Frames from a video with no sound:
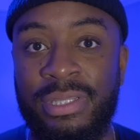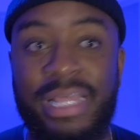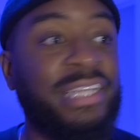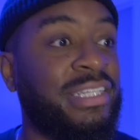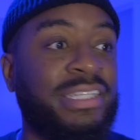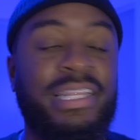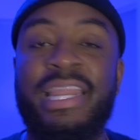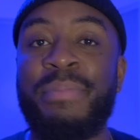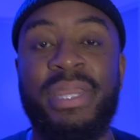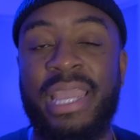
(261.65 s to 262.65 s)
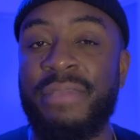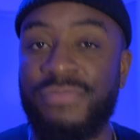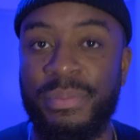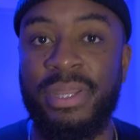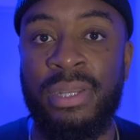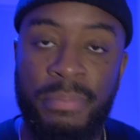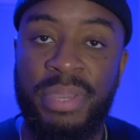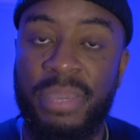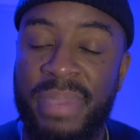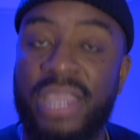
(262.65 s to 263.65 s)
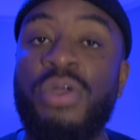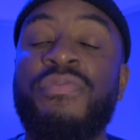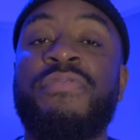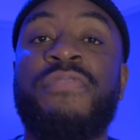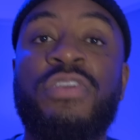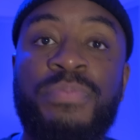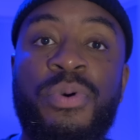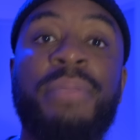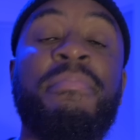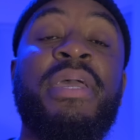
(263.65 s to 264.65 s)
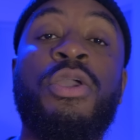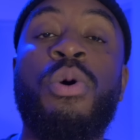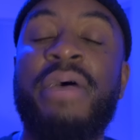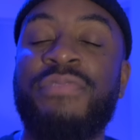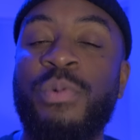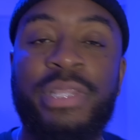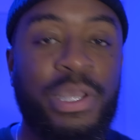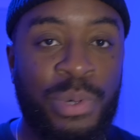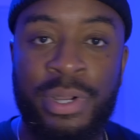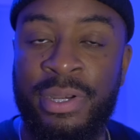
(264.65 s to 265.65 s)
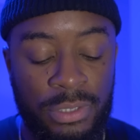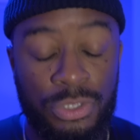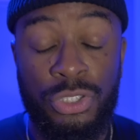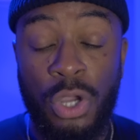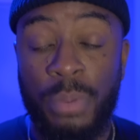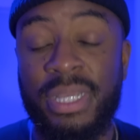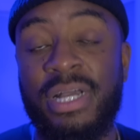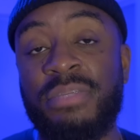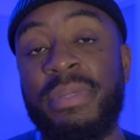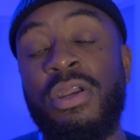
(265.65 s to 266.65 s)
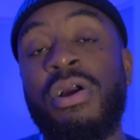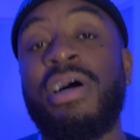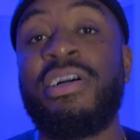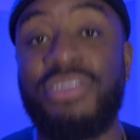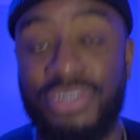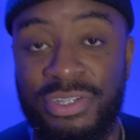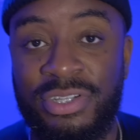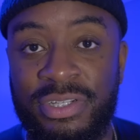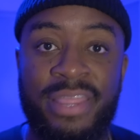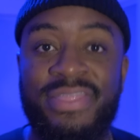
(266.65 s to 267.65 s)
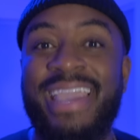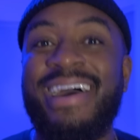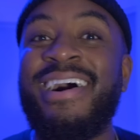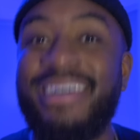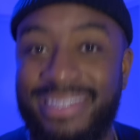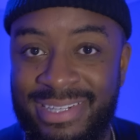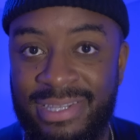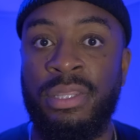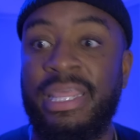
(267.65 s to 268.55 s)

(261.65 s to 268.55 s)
That's just the name of the game for men. Piggybacking off the first point, men go after what they want. So because men are hunters, they hunt.